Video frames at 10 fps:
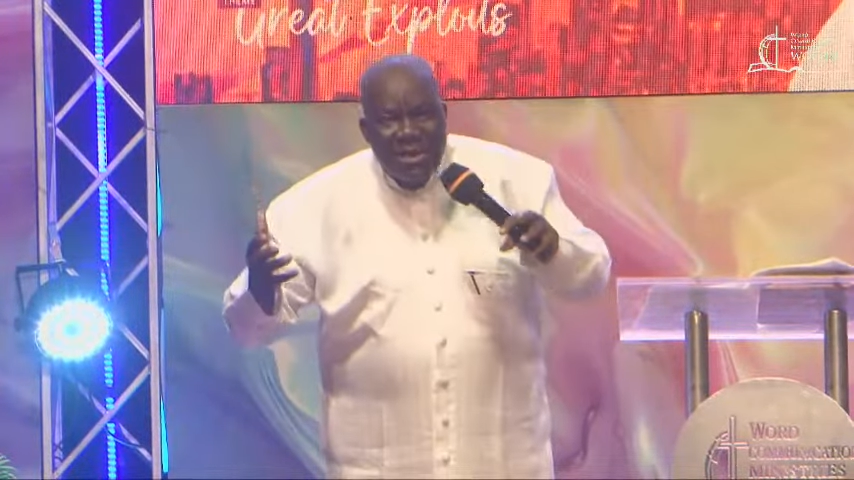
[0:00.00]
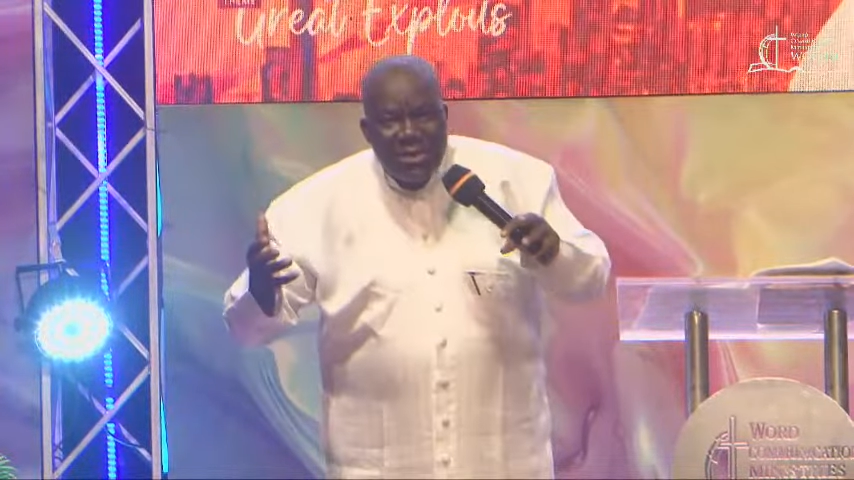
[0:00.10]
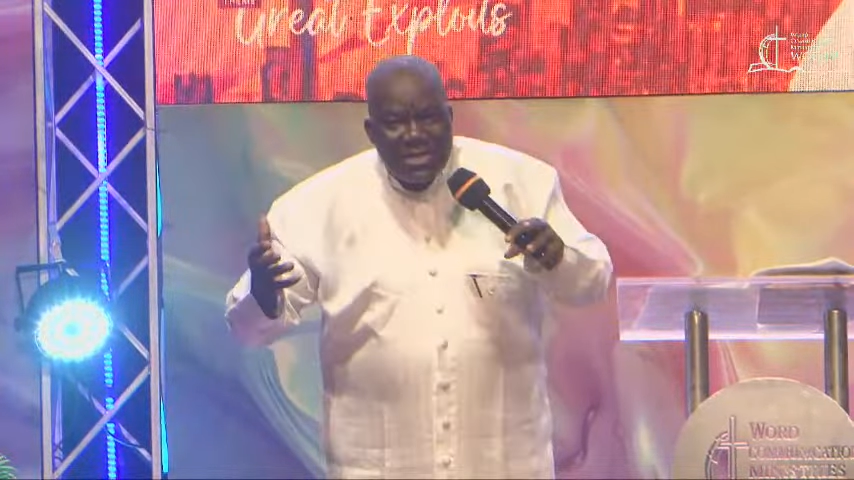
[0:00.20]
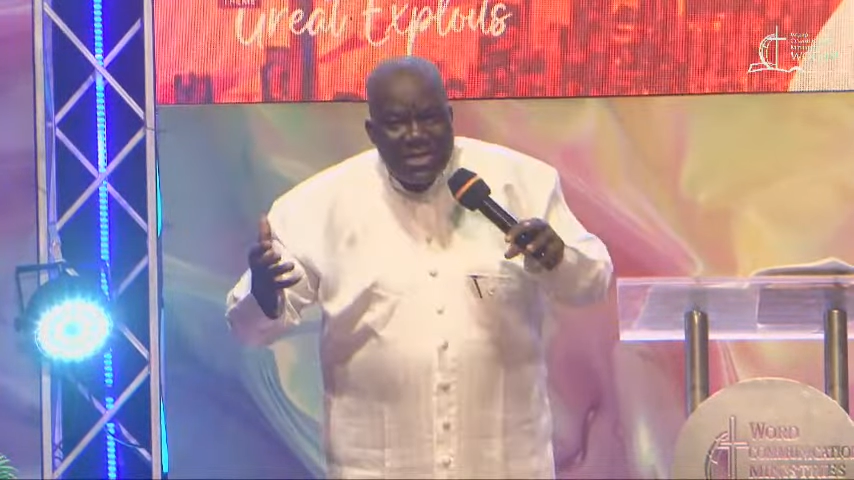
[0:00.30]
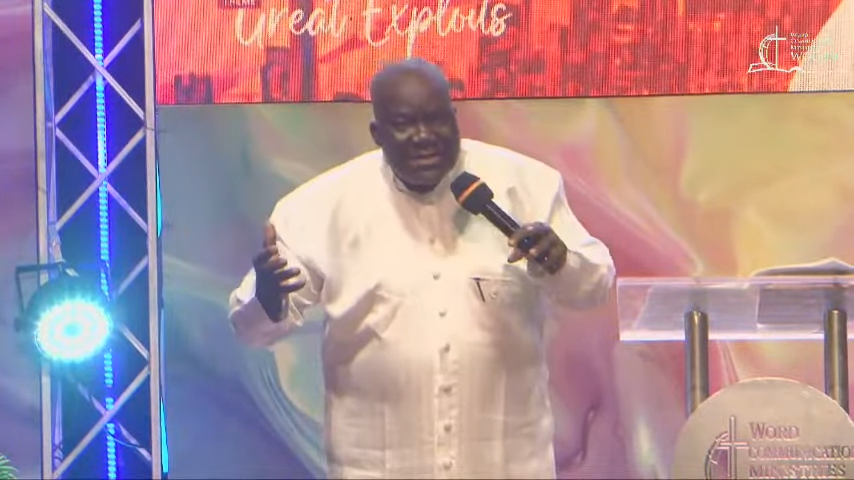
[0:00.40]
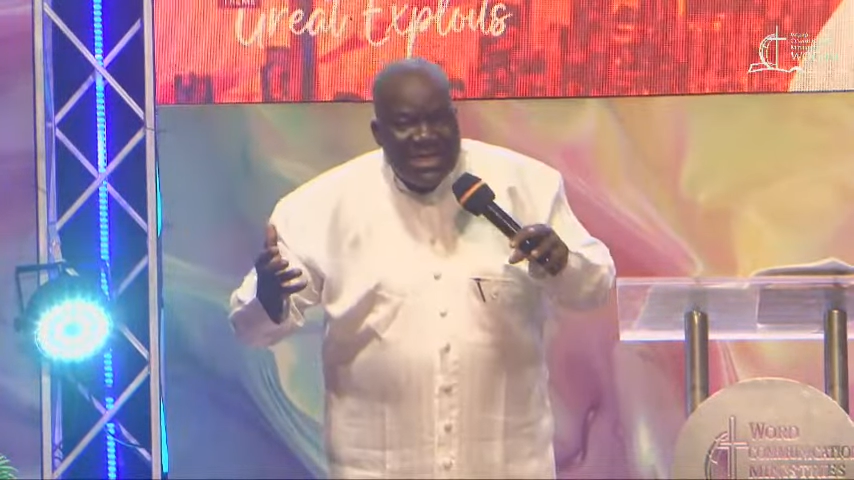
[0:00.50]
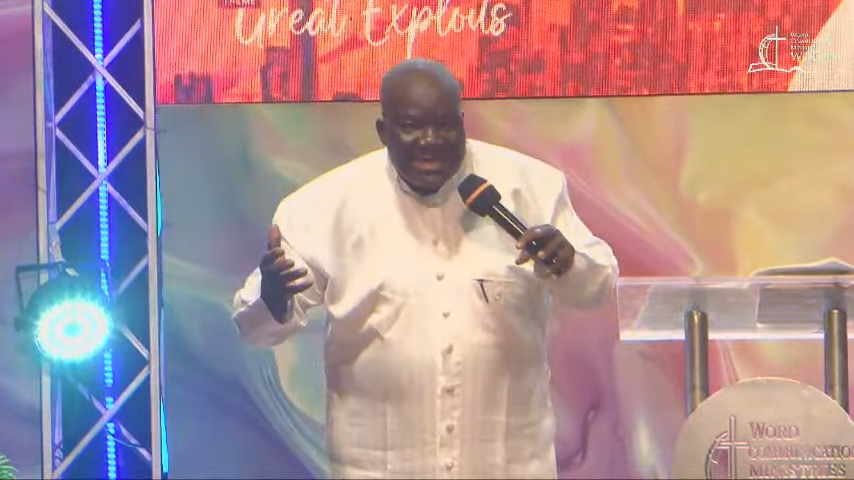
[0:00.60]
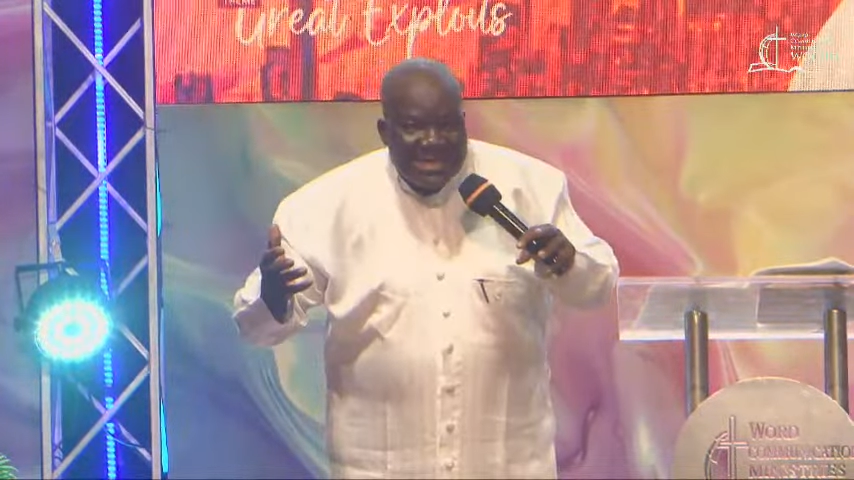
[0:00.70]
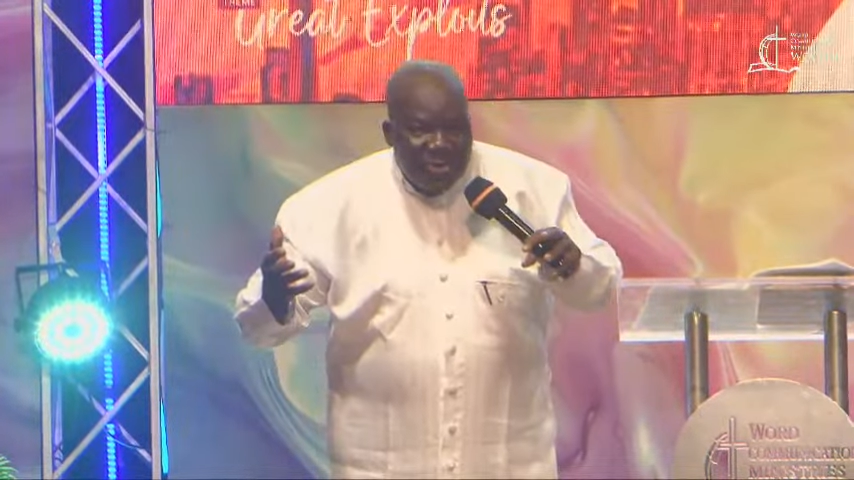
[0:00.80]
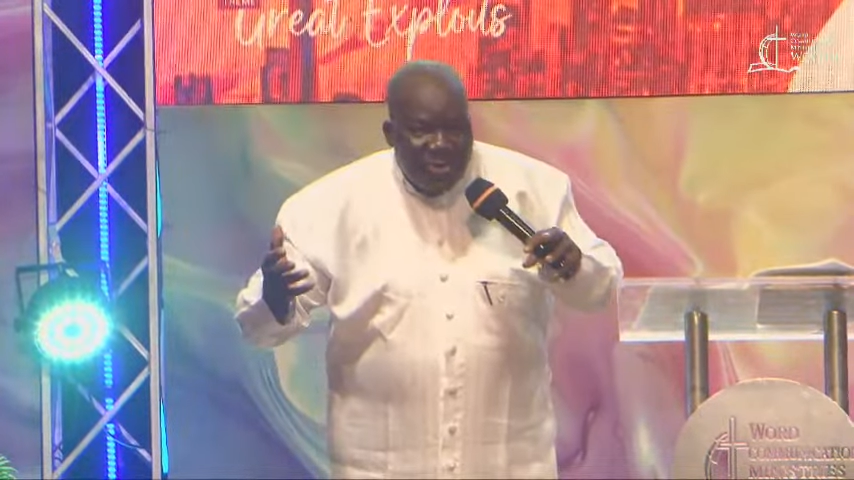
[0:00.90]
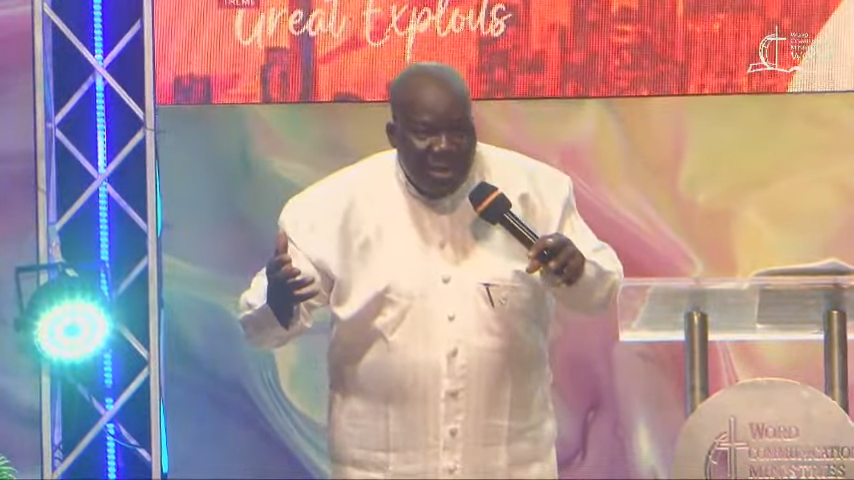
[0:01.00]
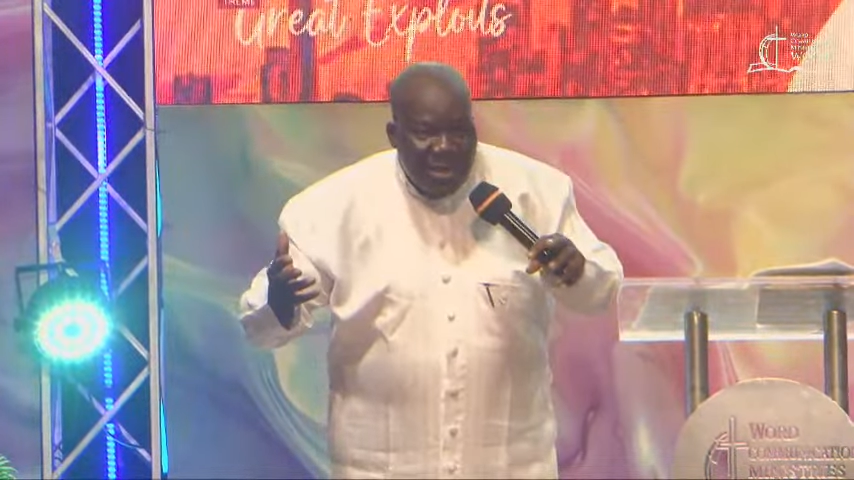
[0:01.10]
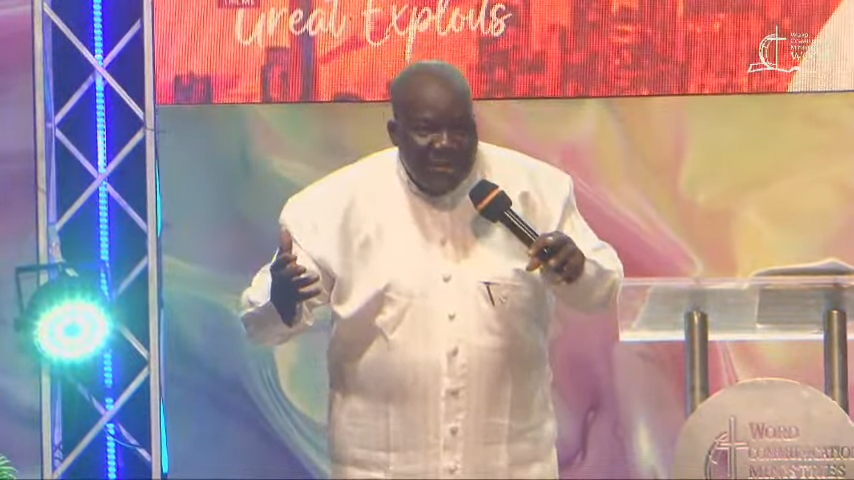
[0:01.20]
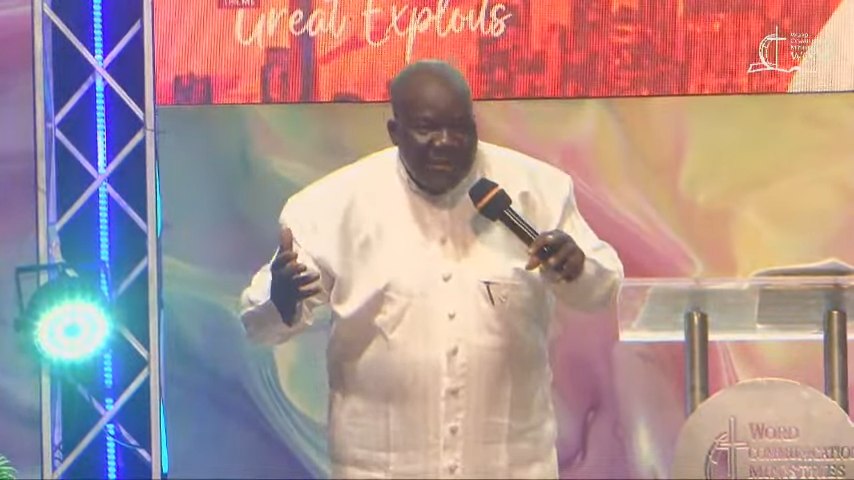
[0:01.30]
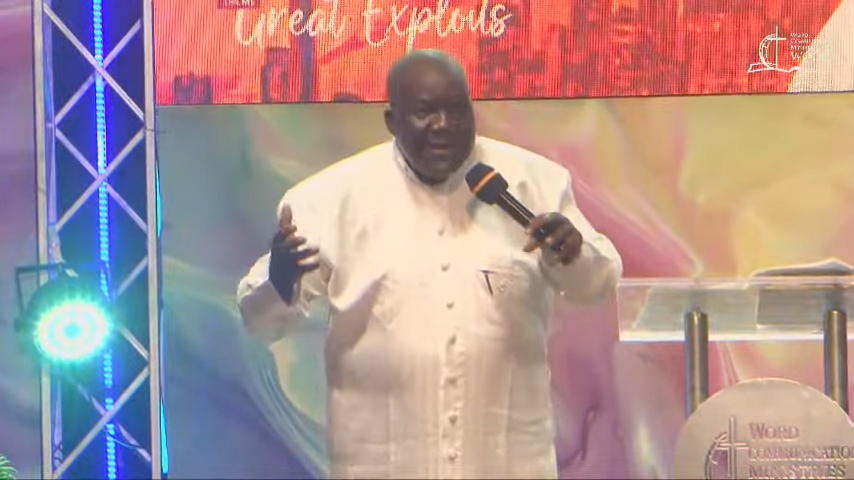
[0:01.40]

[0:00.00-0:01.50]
God takes that away,